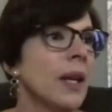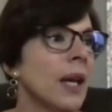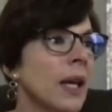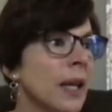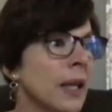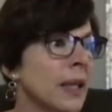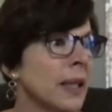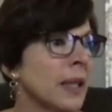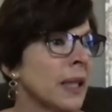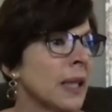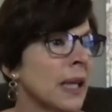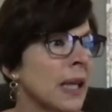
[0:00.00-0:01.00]
And
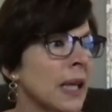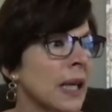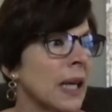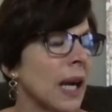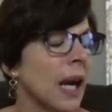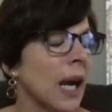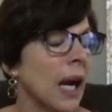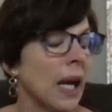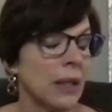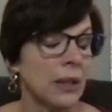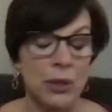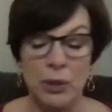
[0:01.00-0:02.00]

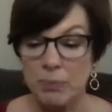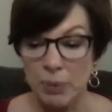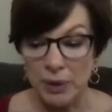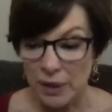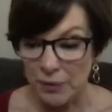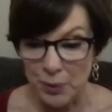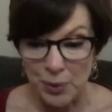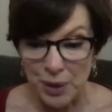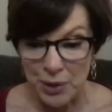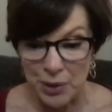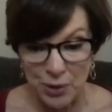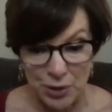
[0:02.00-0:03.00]
I couldn't believe the
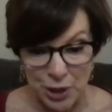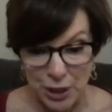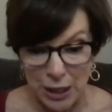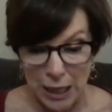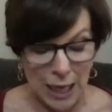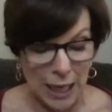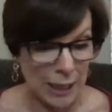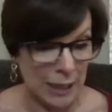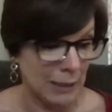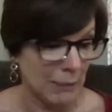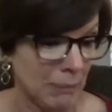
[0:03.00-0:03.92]
research it had.